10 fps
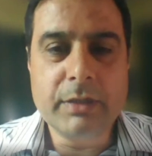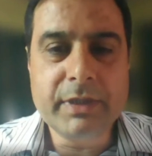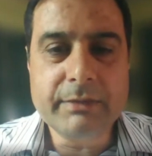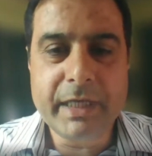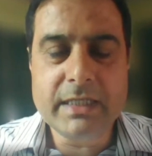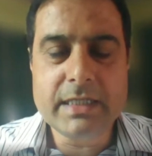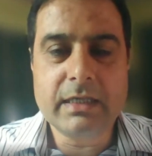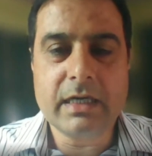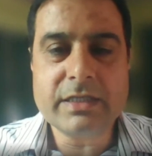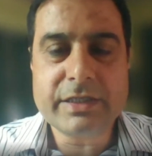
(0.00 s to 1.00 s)
of the
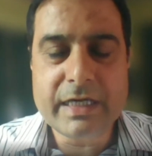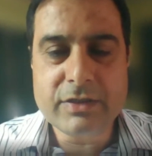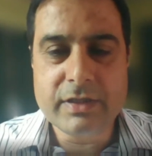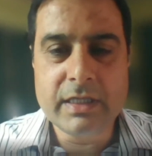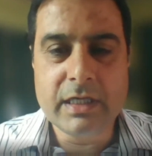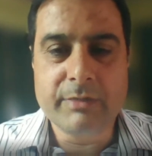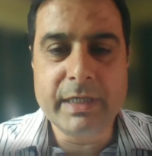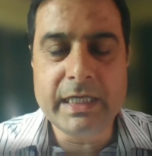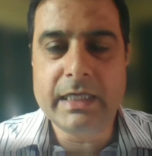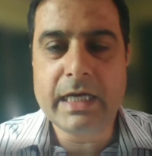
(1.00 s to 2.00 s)
major constraints in
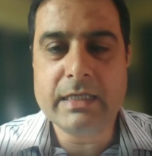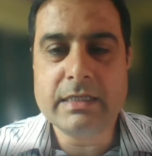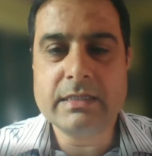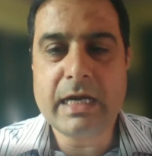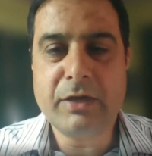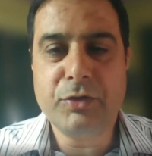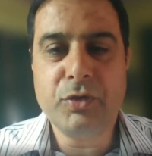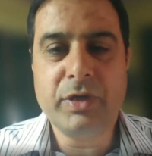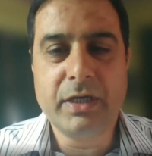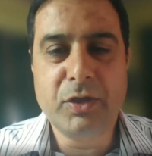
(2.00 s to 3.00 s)
urban areas is that
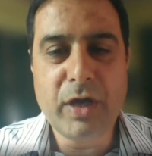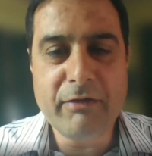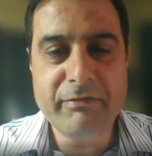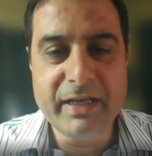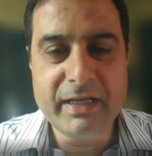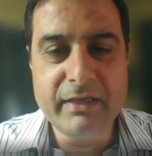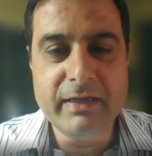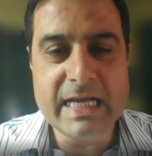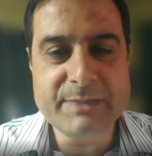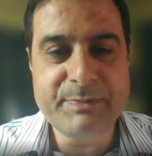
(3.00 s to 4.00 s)
you have very
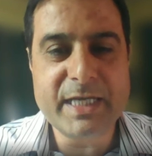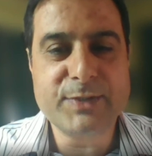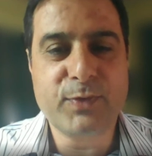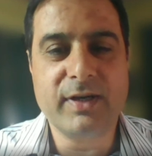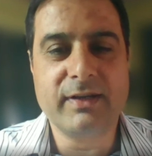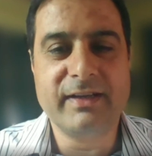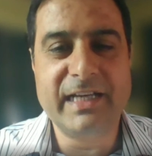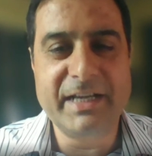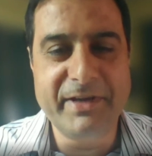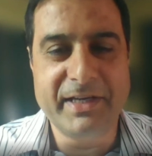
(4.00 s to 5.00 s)
less space for
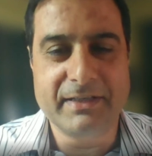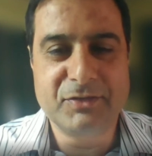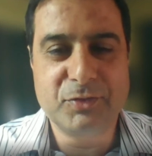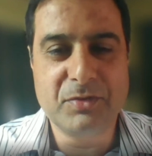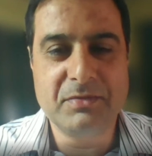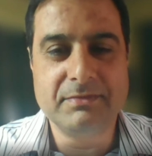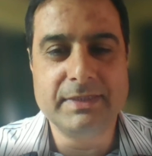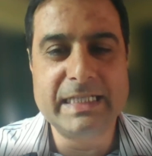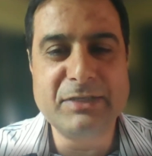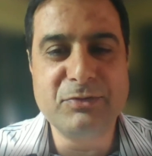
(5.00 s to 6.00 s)
living. So
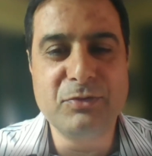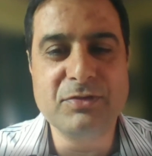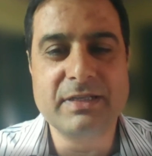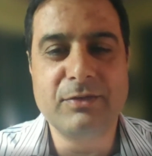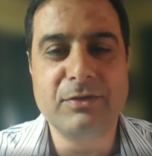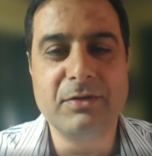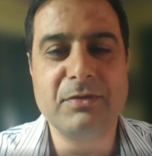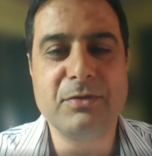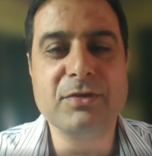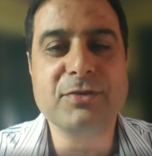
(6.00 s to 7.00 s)
there is no
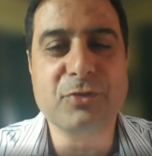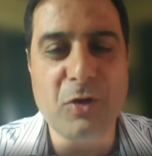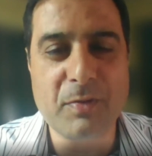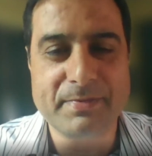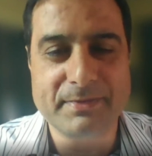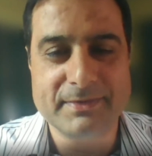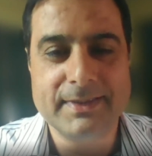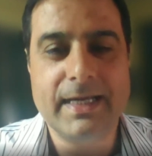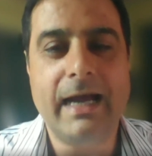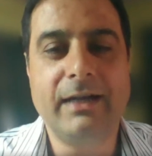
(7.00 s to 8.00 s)
scope
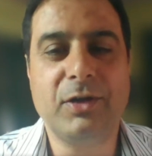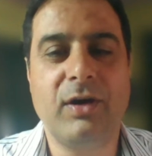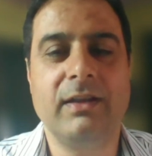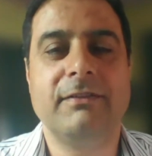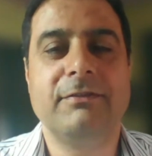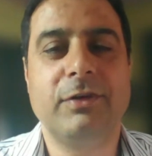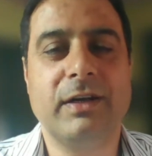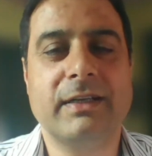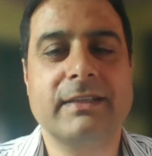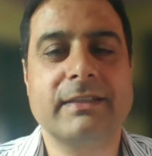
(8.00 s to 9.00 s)
at all
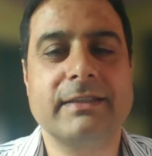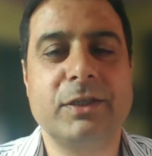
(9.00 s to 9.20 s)
for